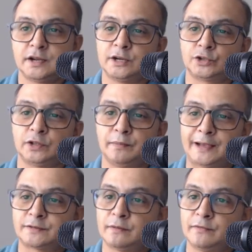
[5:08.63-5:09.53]
So the
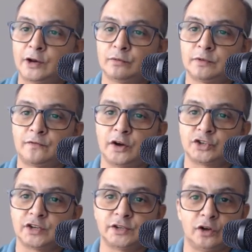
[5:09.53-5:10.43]
maximum value of the
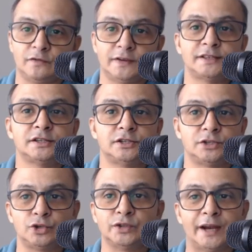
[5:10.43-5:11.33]
function is always
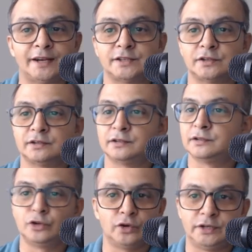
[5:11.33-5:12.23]
2, that is
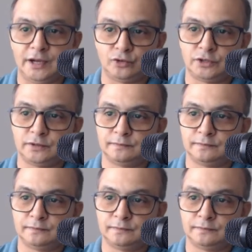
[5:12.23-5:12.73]
no doubt.